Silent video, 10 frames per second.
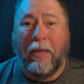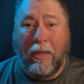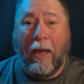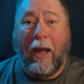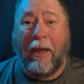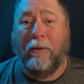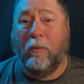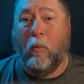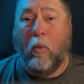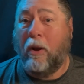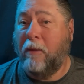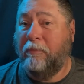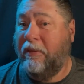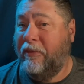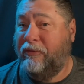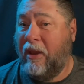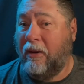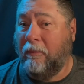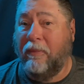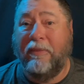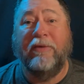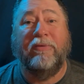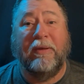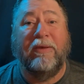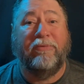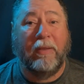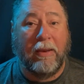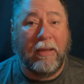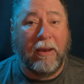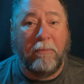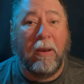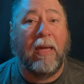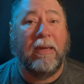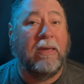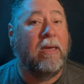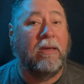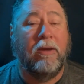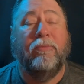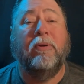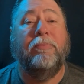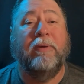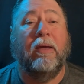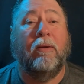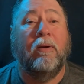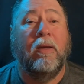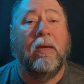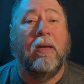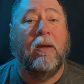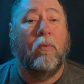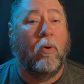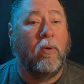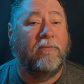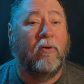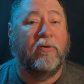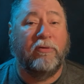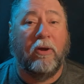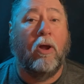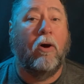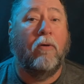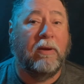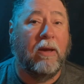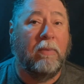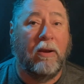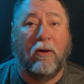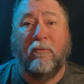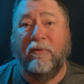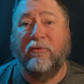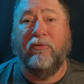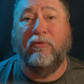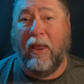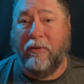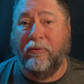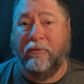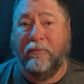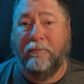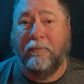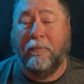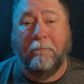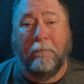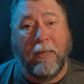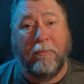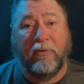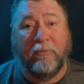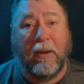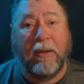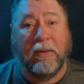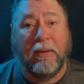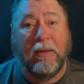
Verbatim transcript: Hi, welcome to the channel. This is the Legally Blind Geek YouTube channel where we focus on overcoming low vision challenges. My name is Mike.